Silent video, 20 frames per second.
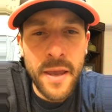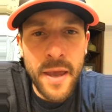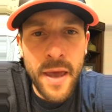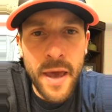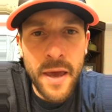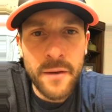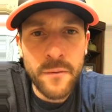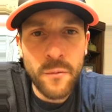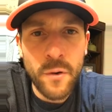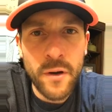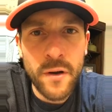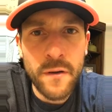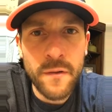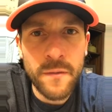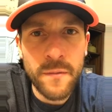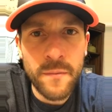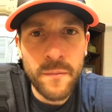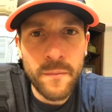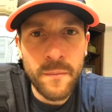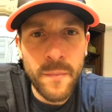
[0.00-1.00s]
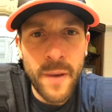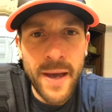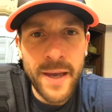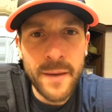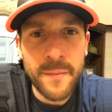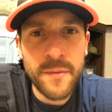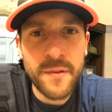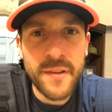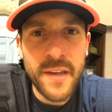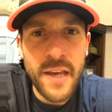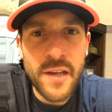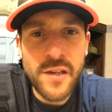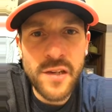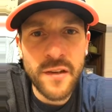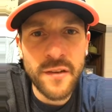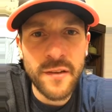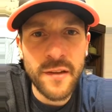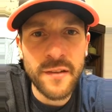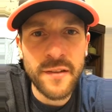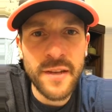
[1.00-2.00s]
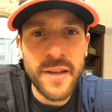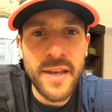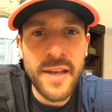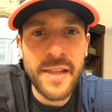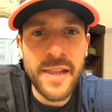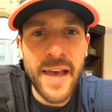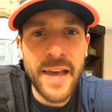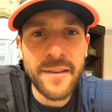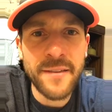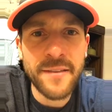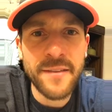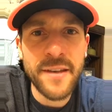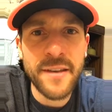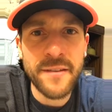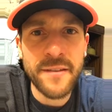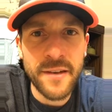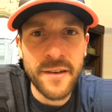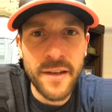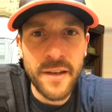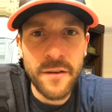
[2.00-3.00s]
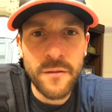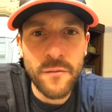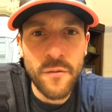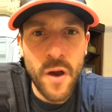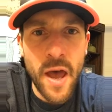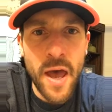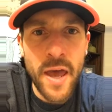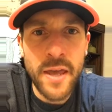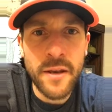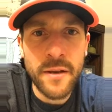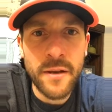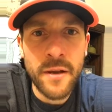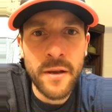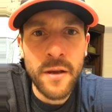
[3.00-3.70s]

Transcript: And one of my obsessions is elasticity, right?